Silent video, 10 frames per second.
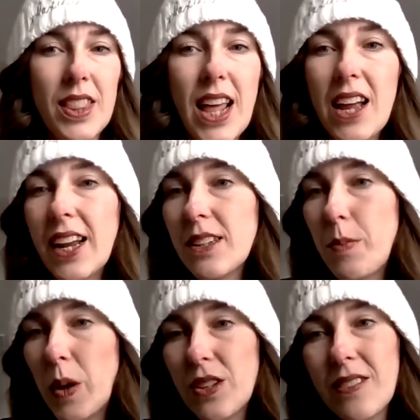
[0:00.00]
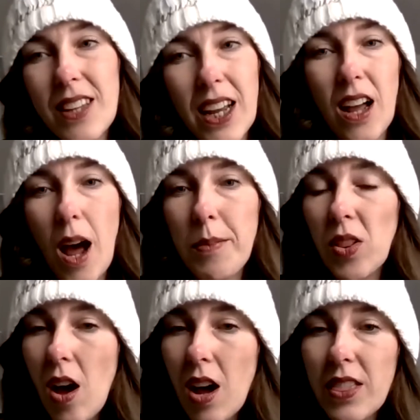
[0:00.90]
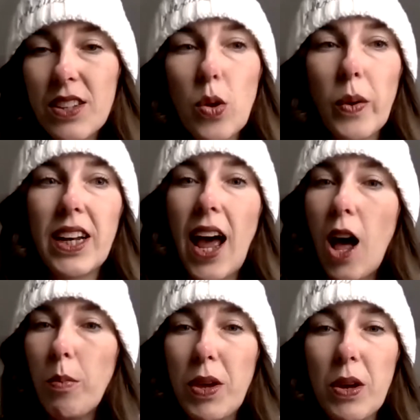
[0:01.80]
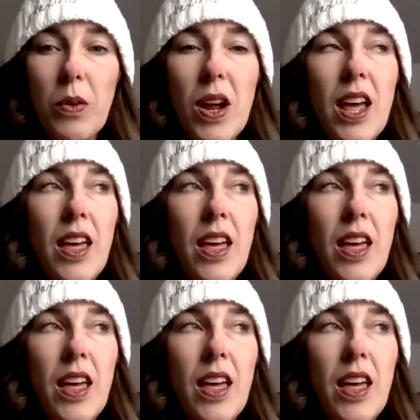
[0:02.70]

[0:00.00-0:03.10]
that next person's going to come along that's going to help you,